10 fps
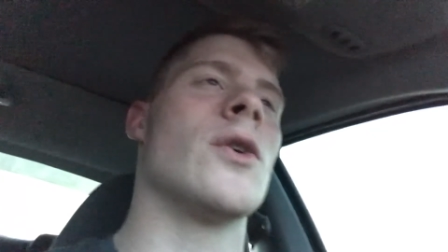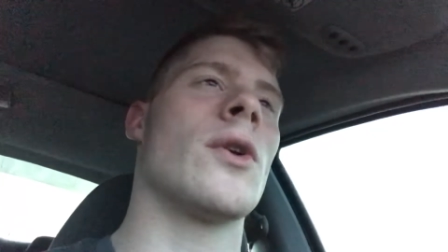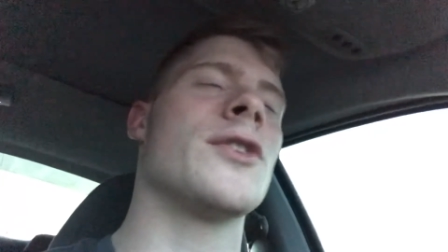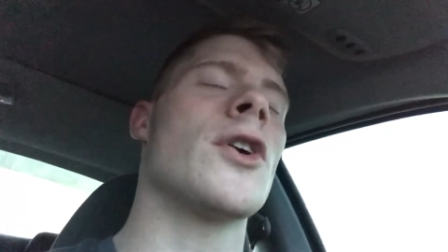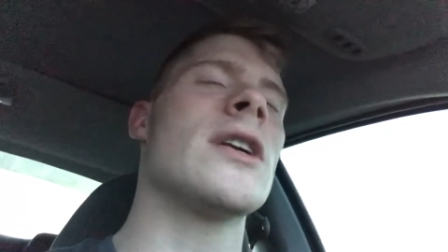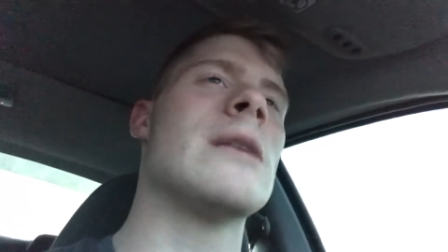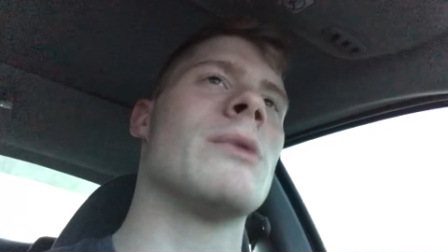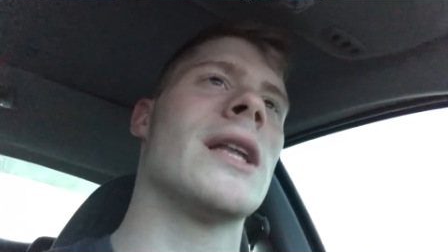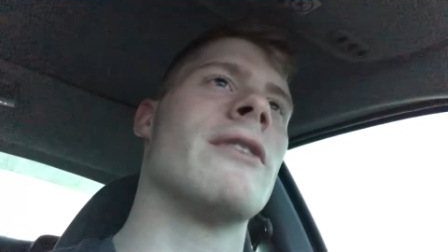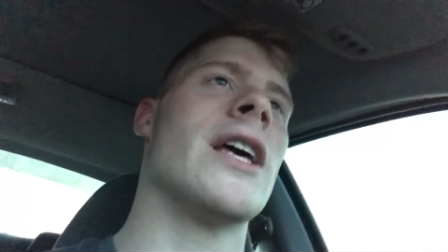it's hard to keep
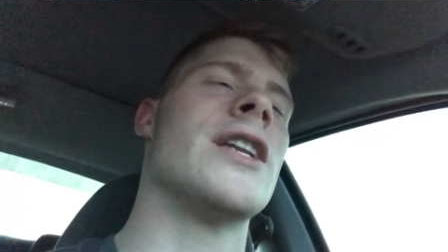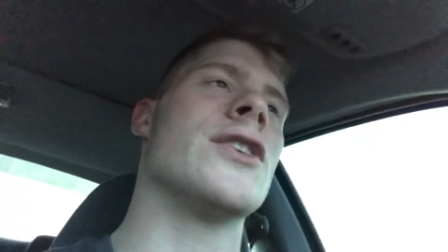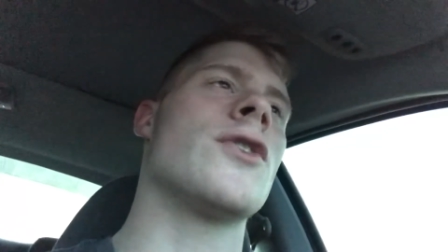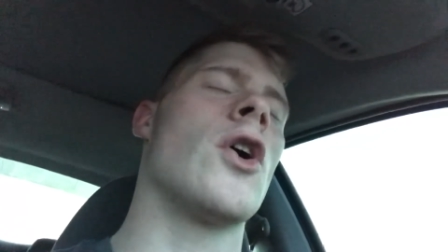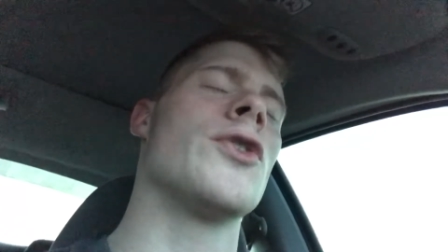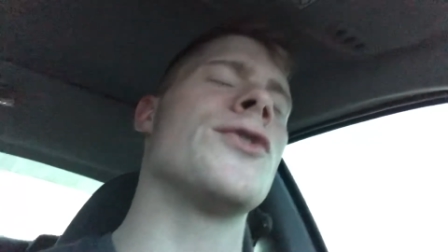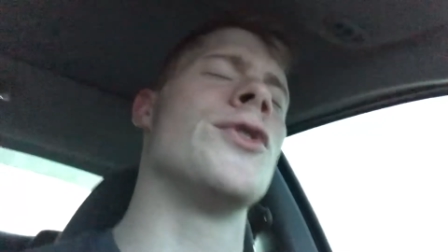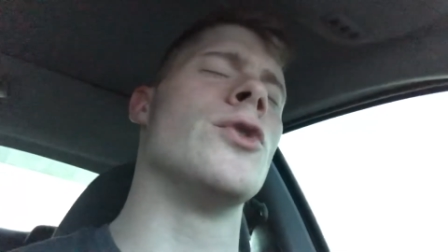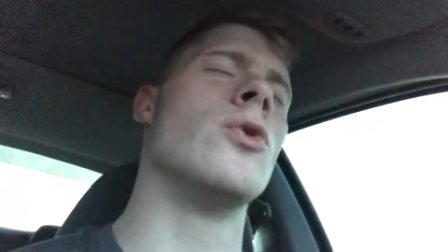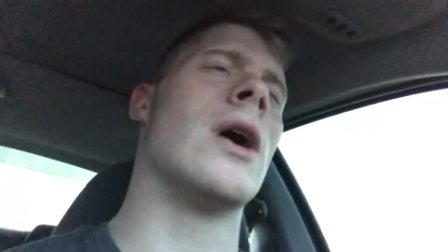a level head, and it's hard
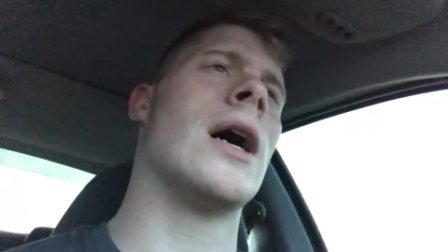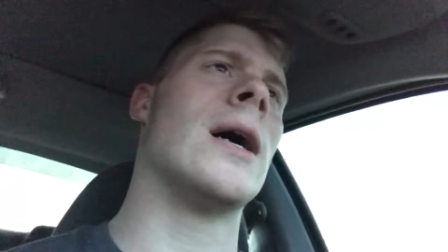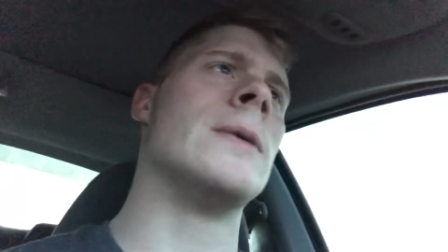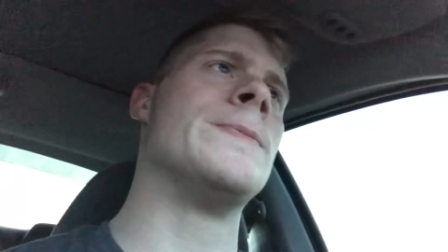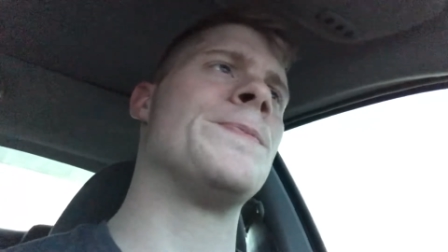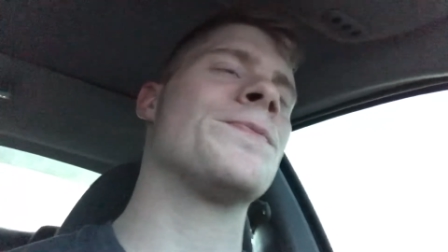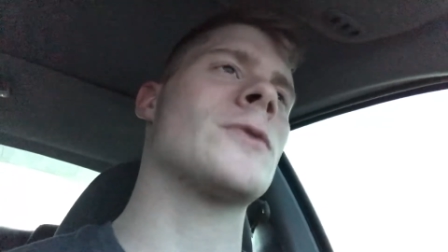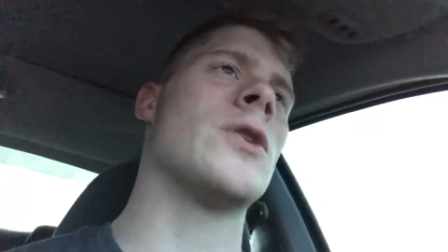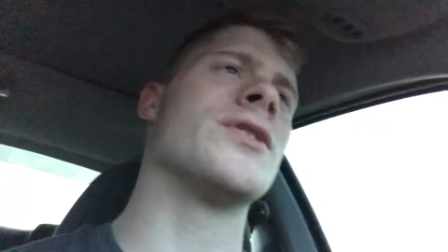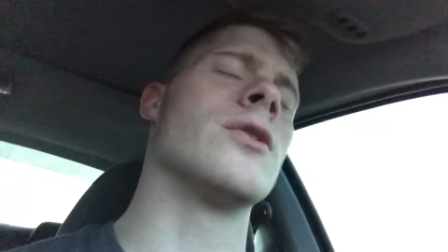to
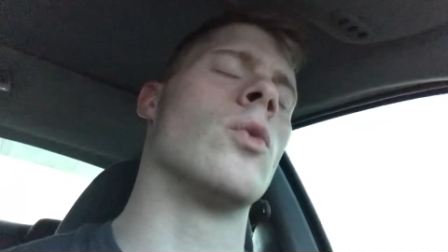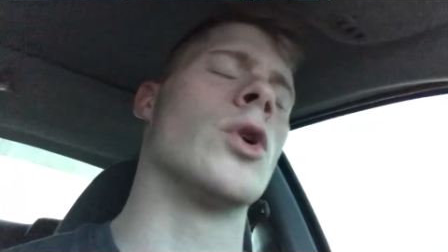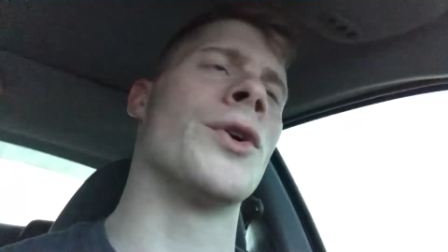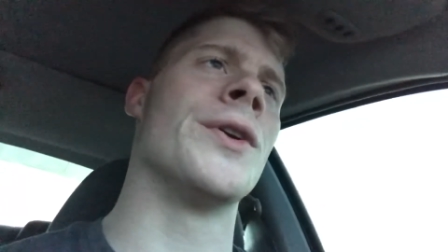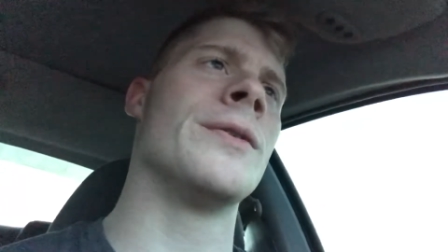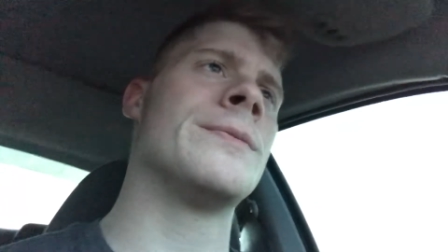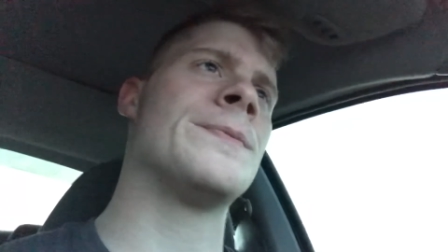what's the word?